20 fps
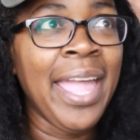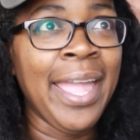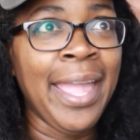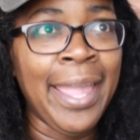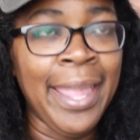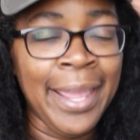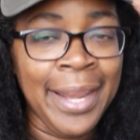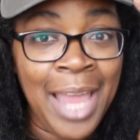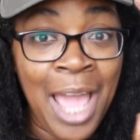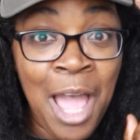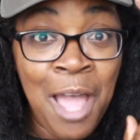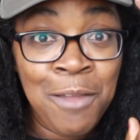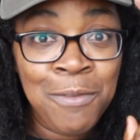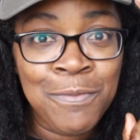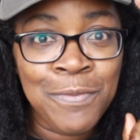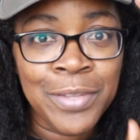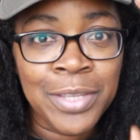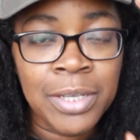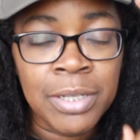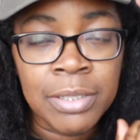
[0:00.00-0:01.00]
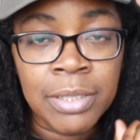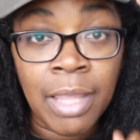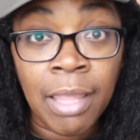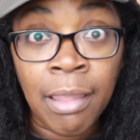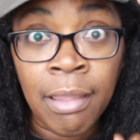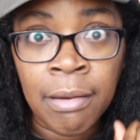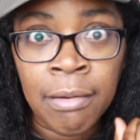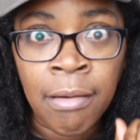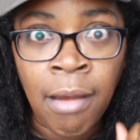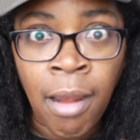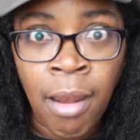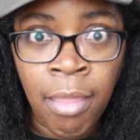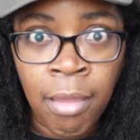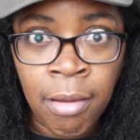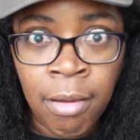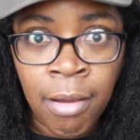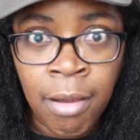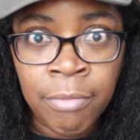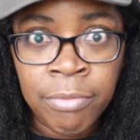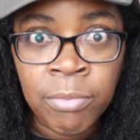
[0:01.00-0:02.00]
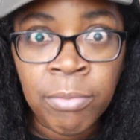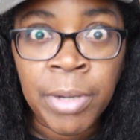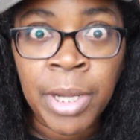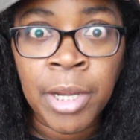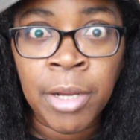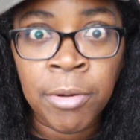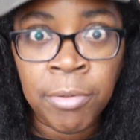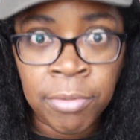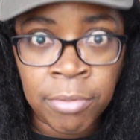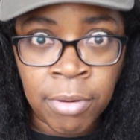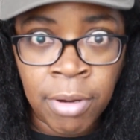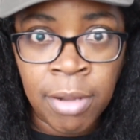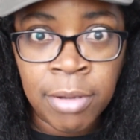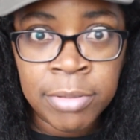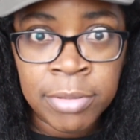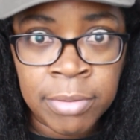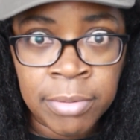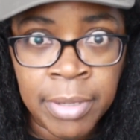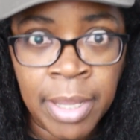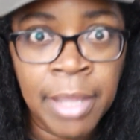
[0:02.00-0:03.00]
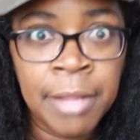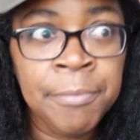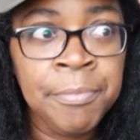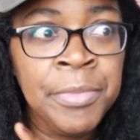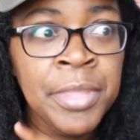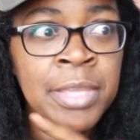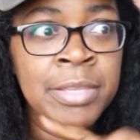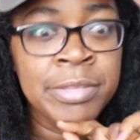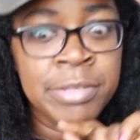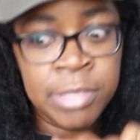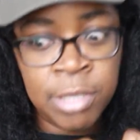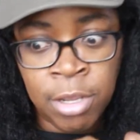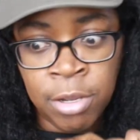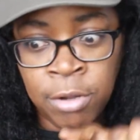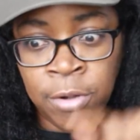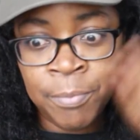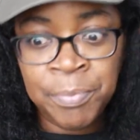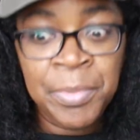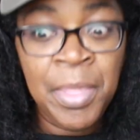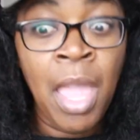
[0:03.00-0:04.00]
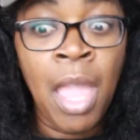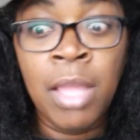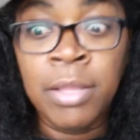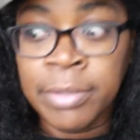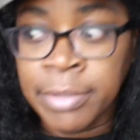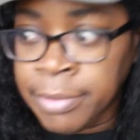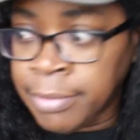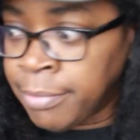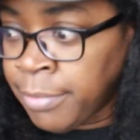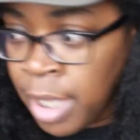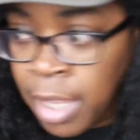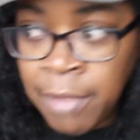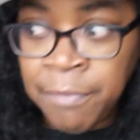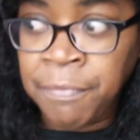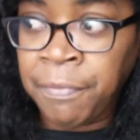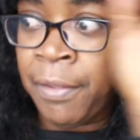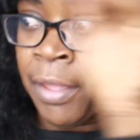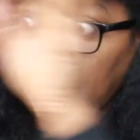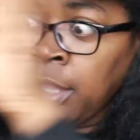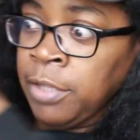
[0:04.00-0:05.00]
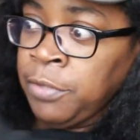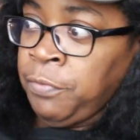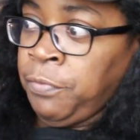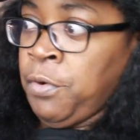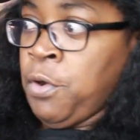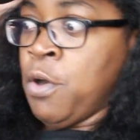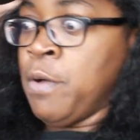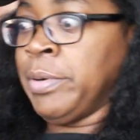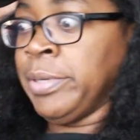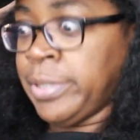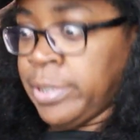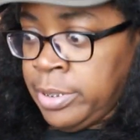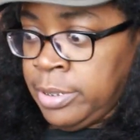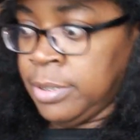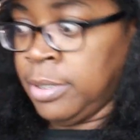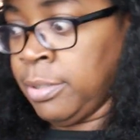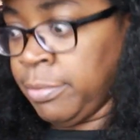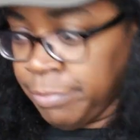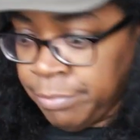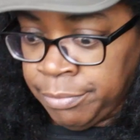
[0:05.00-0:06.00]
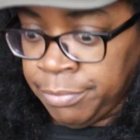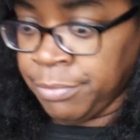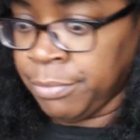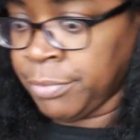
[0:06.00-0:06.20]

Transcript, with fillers: and I fell in love with Crocs, okay? So, fast forward to